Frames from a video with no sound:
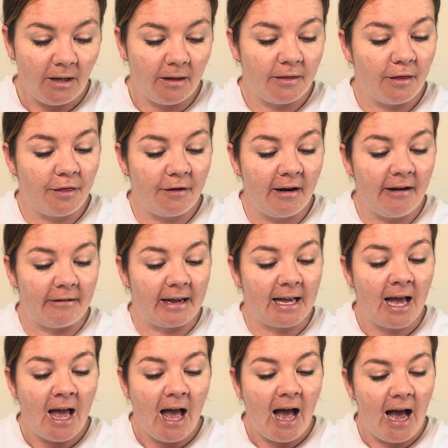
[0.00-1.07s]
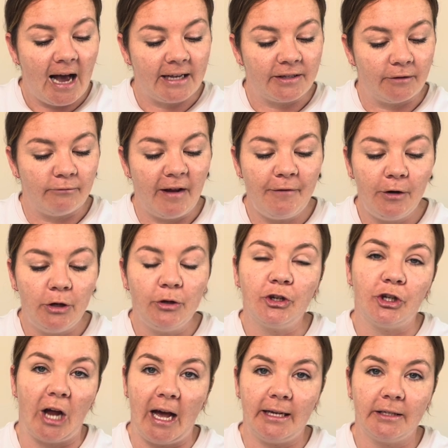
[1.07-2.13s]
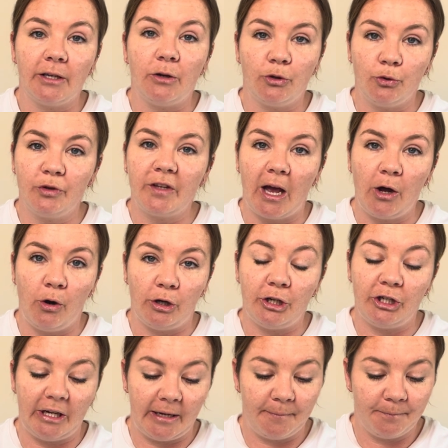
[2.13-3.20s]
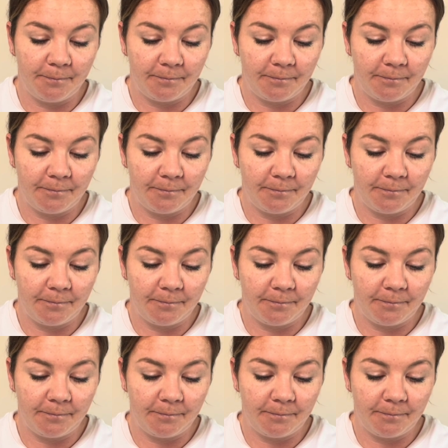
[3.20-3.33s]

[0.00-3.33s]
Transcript: The theory has revolutionised social psychology.